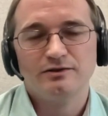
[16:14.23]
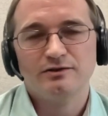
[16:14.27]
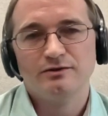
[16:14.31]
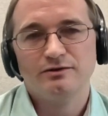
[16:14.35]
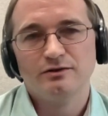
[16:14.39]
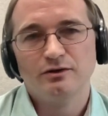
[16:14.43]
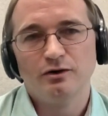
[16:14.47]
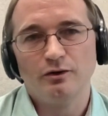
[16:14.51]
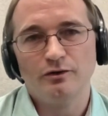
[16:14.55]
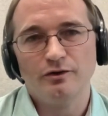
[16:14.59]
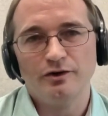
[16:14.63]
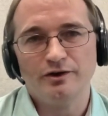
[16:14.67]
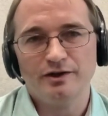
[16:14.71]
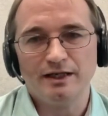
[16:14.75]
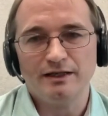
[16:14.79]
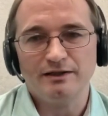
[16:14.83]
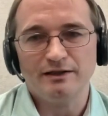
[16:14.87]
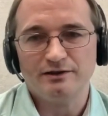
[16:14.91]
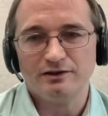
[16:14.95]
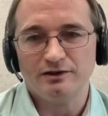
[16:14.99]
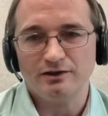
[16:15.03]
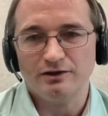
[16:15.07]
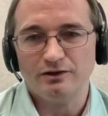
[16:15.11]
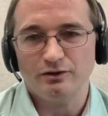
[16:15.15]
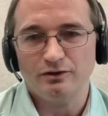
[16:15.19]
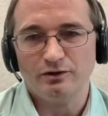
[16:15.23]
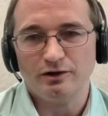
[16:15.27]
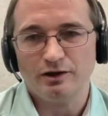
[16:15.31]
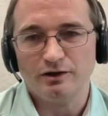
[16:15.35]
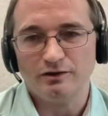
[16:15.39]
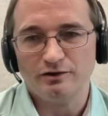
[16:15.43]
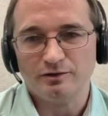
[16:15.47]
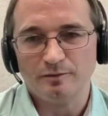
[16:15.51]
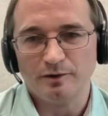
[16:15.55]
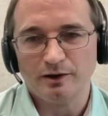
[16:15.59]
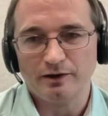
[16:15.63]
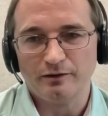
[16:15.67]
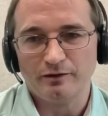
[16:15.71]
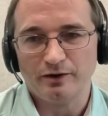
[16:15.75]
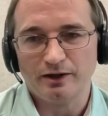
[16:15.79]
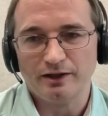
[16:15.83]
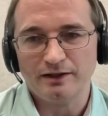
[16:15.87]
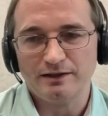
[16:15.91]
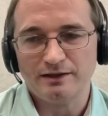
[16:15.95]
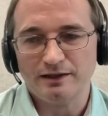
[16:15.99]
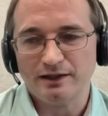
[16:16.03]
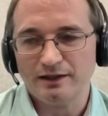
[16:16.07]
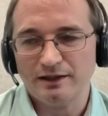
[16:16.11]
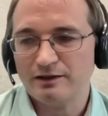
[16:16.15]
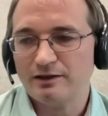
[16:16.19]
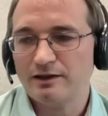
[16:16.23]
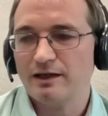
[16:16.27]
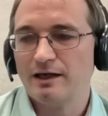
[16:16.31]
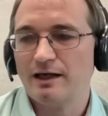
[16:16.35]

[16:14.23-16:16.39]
on the data that you're going to migrate in,